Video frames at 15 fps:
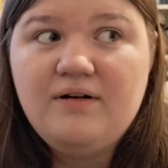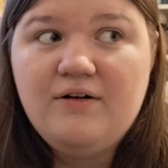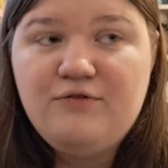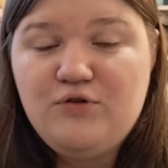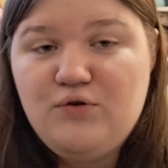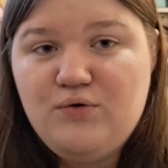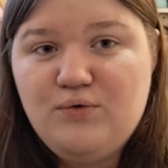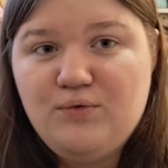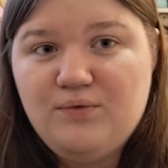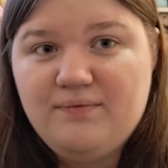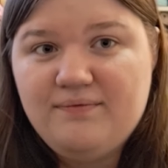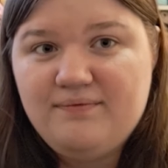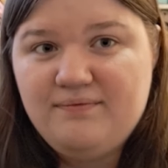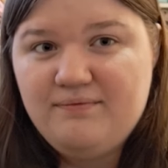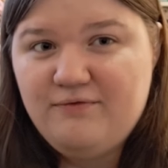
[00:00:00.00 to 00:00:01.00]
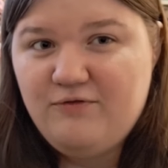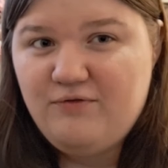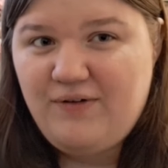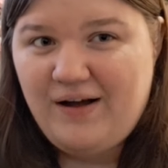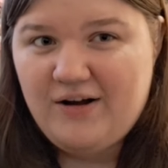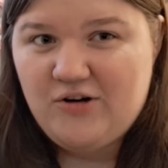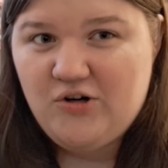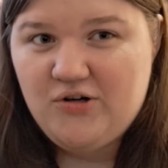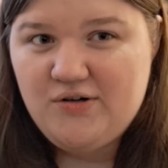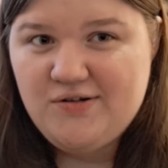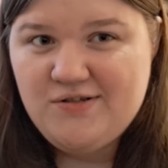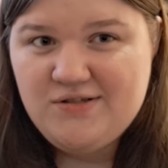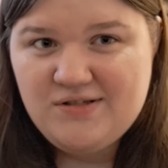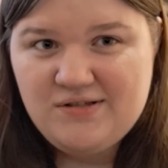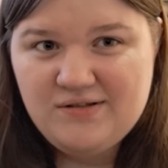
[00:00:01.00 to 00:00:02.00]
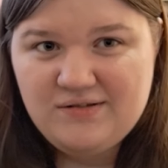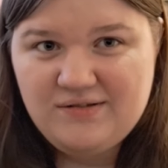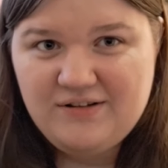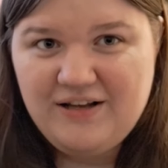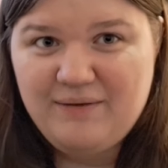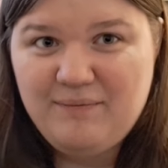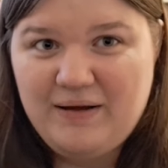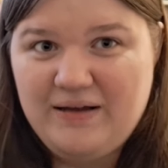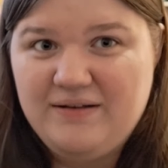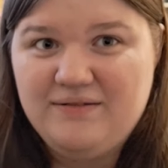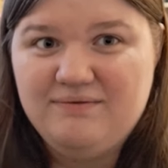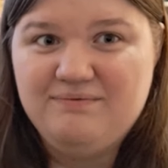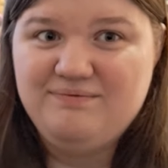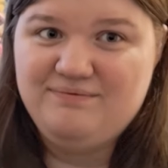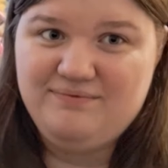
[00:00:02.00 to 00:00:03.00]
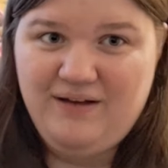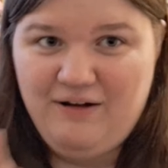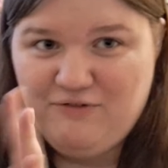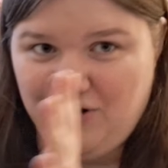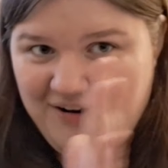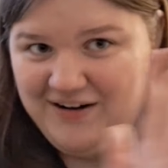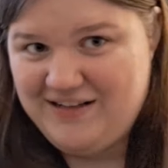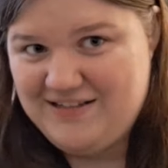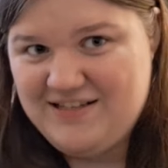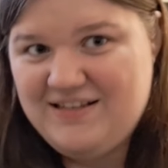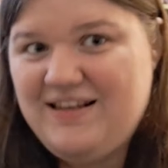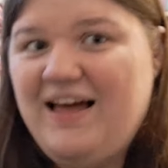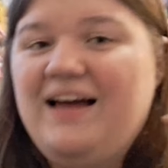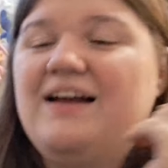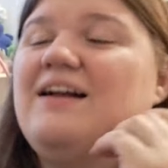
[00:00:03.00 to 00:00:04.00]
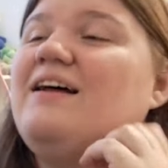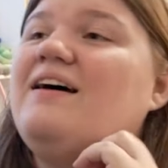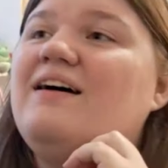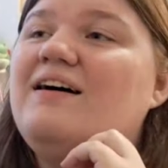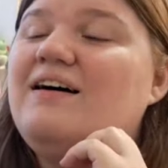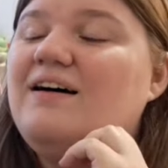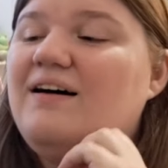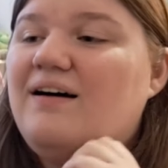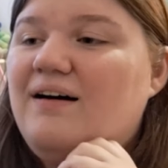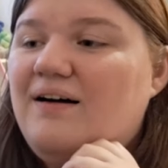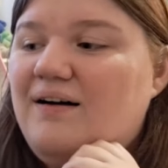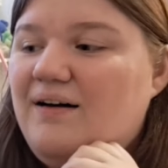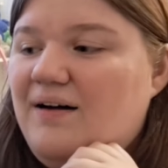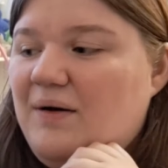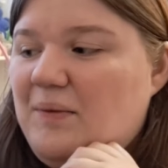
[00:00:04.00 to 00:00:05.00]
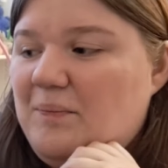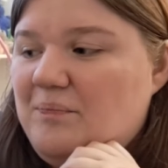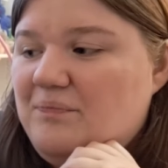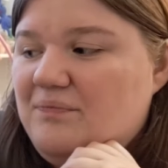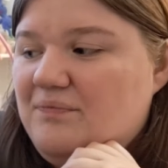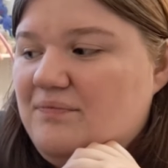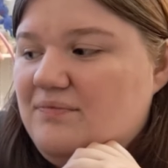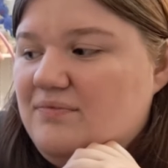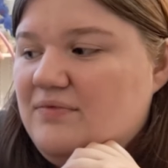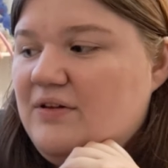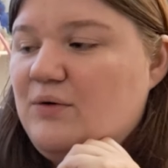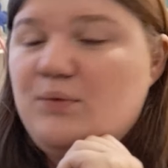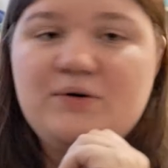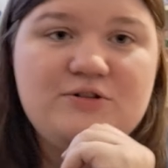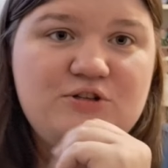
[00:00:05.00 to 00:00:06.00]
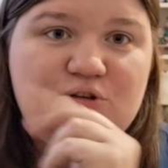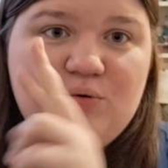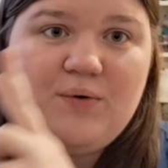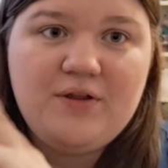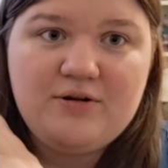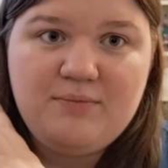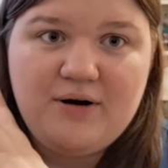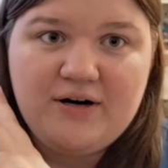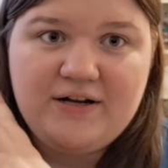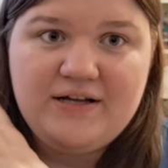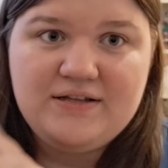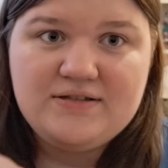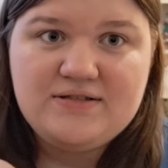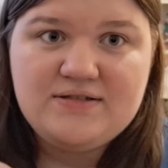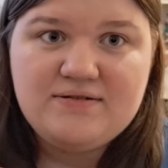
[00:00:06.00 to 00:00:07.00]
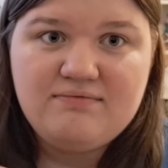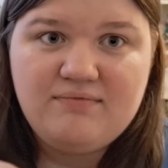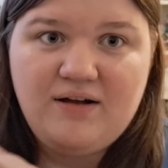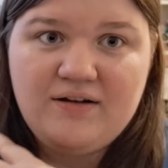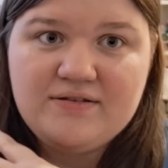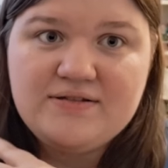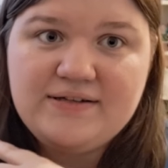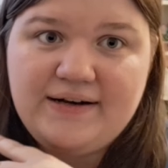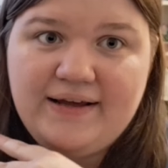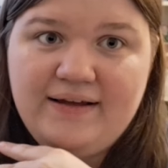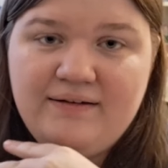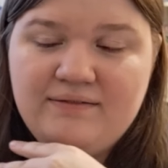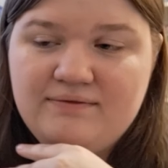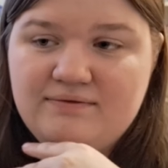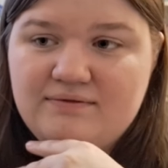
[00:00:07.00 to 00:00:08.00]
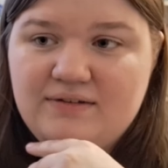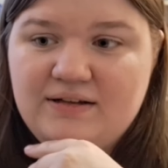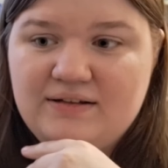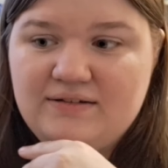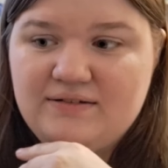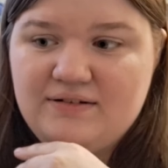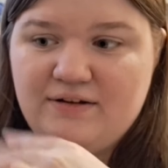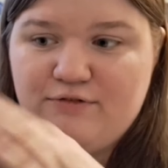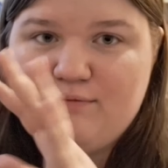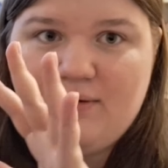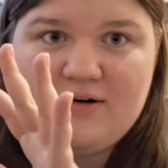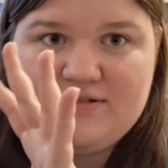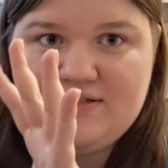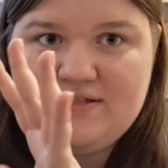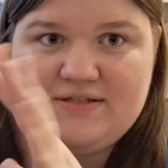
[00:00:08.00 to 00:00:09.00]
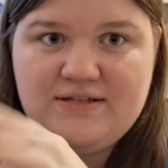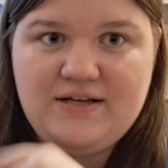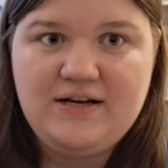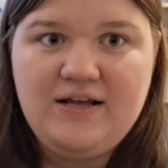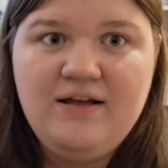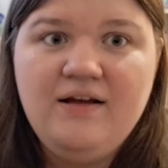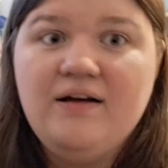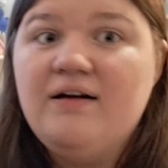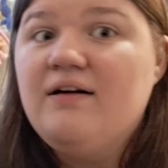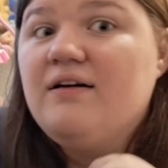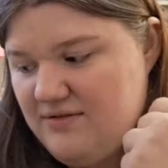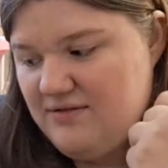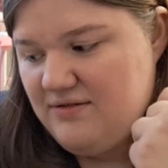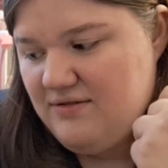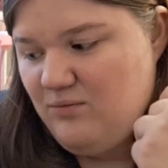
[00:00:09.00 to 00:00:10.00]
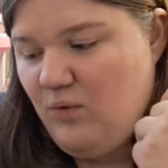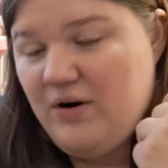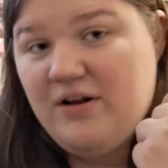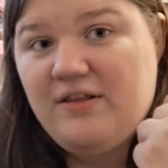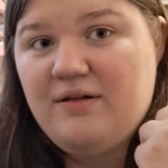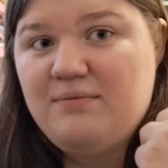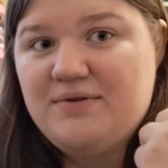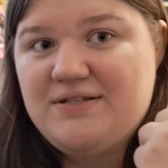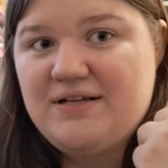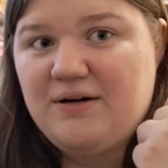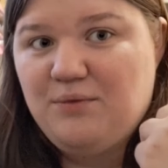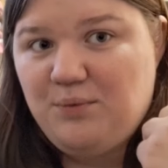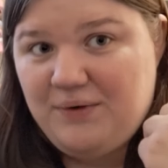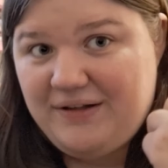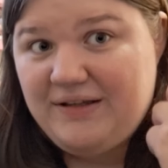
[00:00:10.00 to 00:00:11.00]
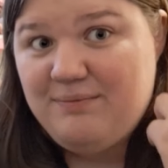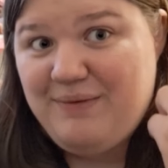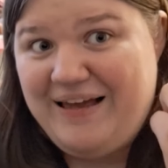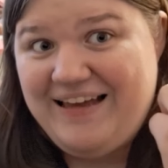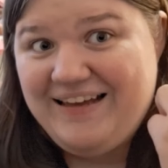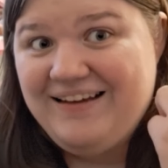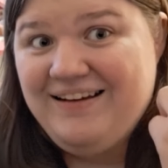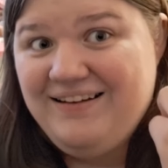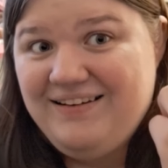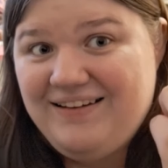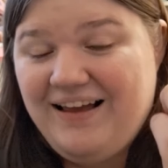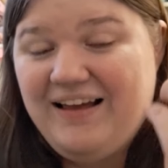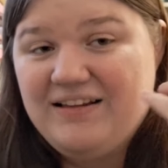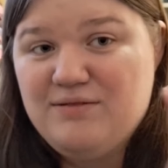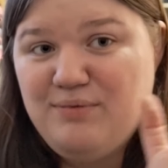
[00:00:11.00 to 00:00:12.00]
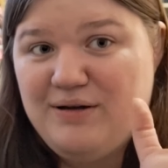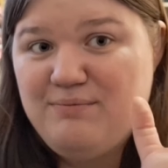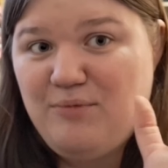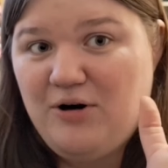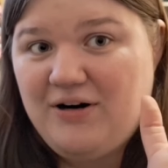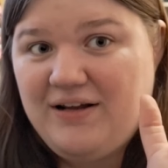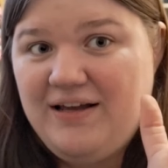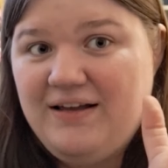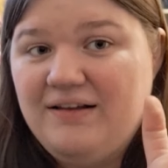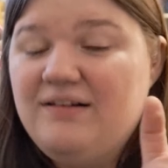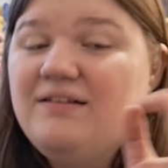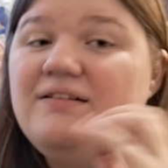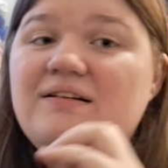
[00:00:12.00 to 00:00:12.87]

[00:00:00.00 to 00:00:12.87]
A few factors that might have gone into that. There were two other markets on today in different parts of the city. One of them was like a really big handmade market.